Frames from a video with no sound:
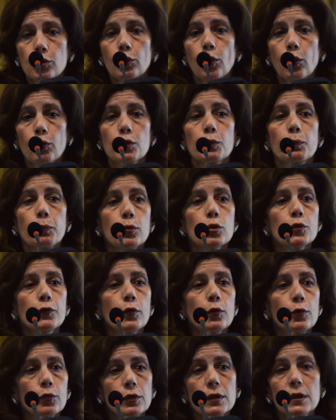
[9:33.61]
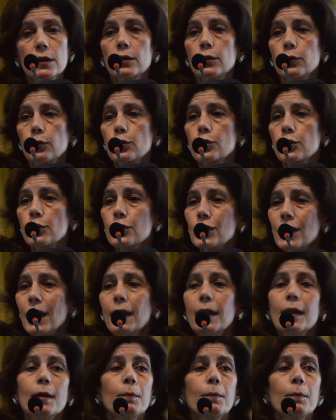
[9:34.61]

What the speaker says: should always push for good institutions,